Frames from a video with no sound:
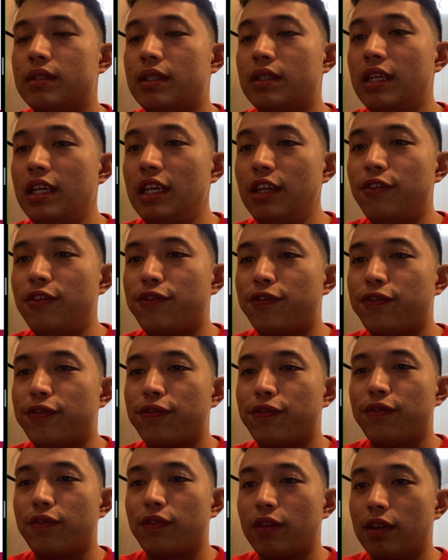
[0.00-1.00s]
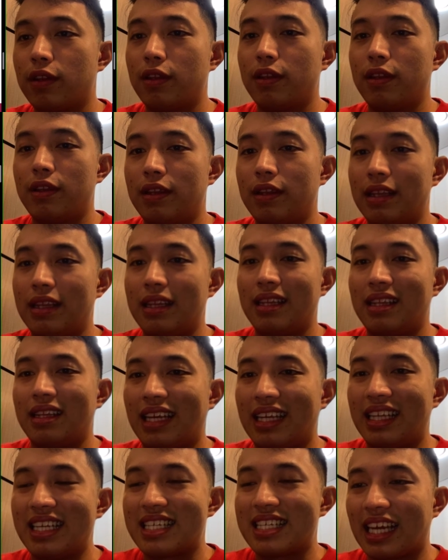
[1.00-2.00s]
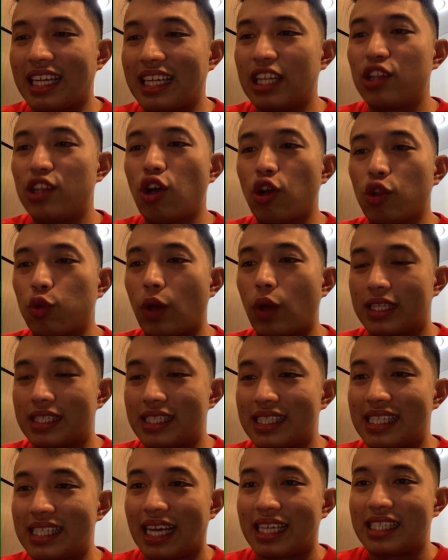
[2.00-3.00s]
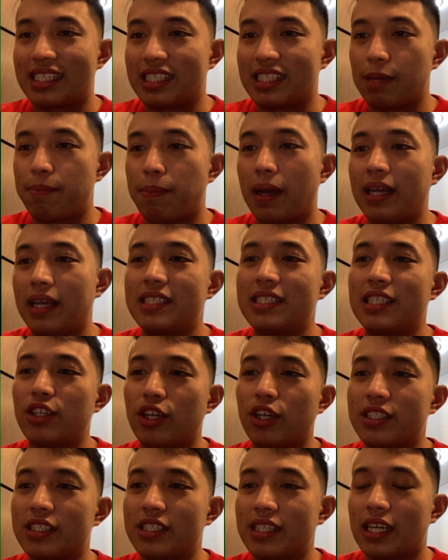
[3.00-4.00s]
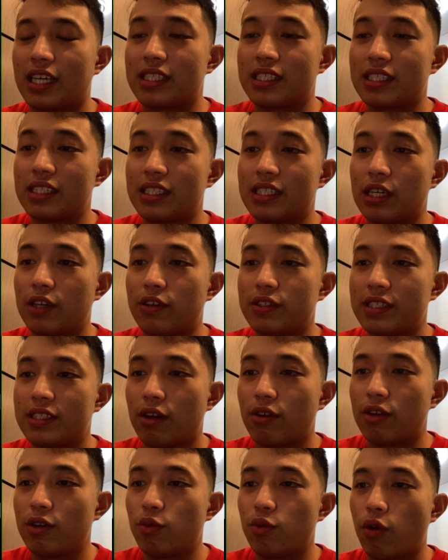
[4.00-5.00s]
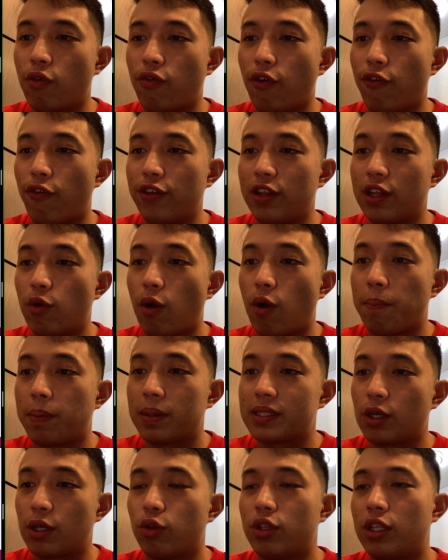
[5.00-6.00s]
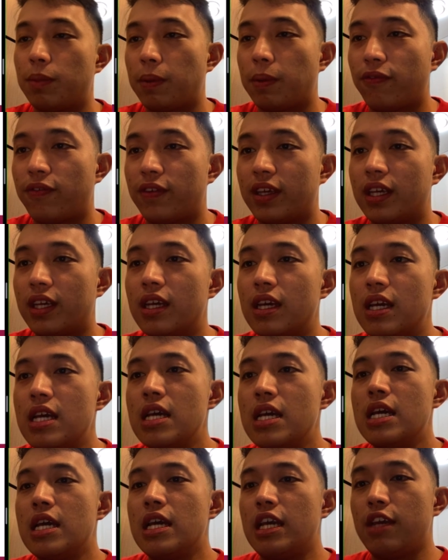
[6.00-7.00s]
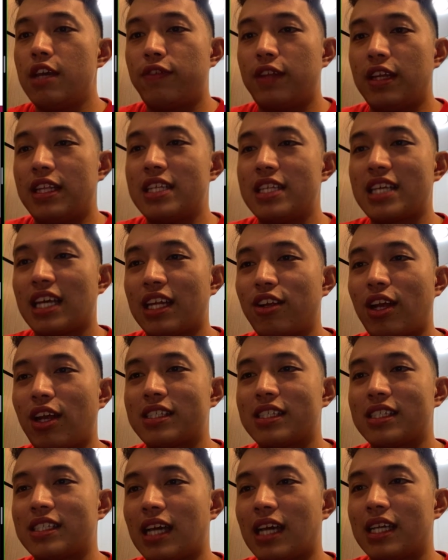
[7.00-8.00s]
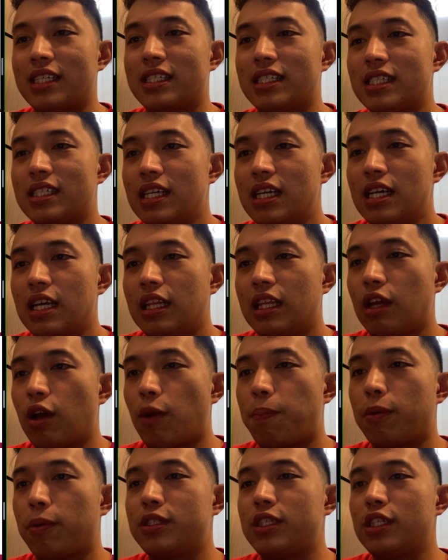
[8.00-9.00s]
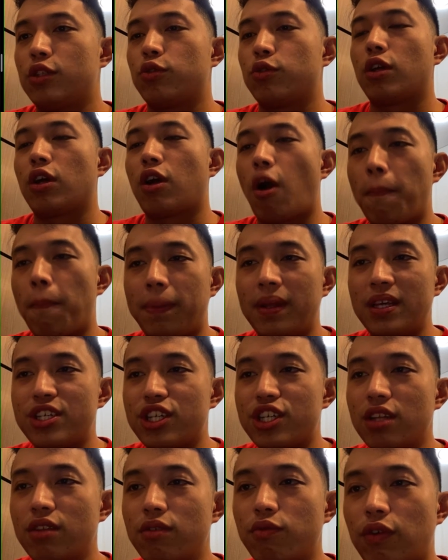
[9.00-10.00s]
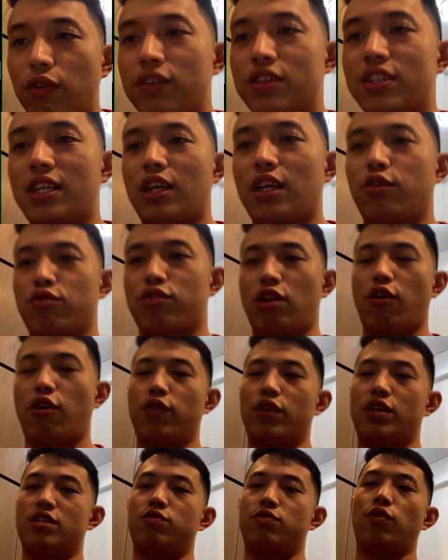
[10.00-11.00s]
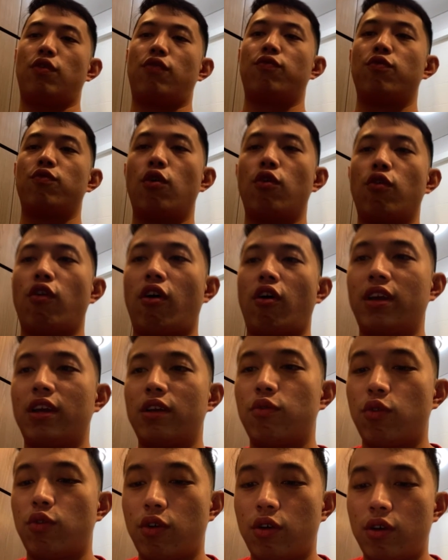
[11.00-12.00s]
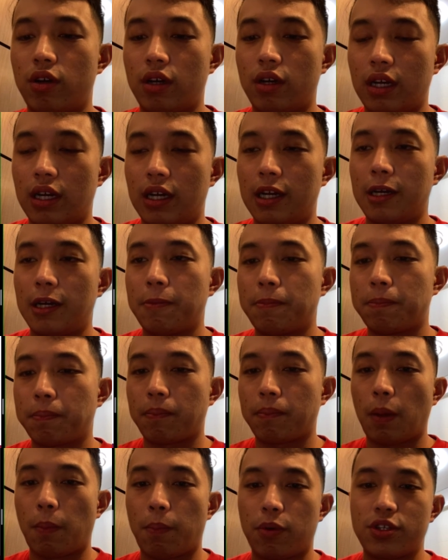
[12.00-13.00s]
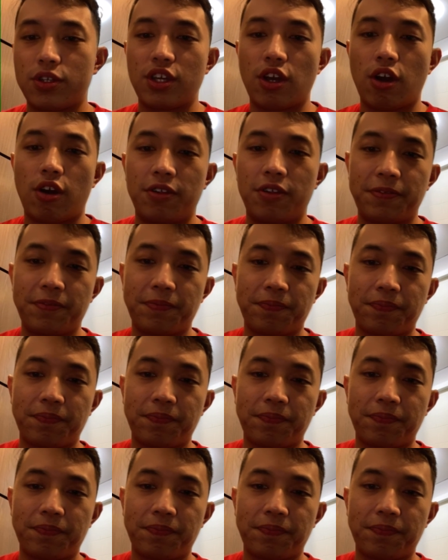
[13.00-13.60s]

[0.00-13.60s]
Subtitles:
if they decided not to exercise, the buyer decided not to exercise, the seller will forfeit the 1% OTP fee. If they decided to exercise, they will proceed to the completion, which is 10 to 12 weeks, with no lawyer will proceed on.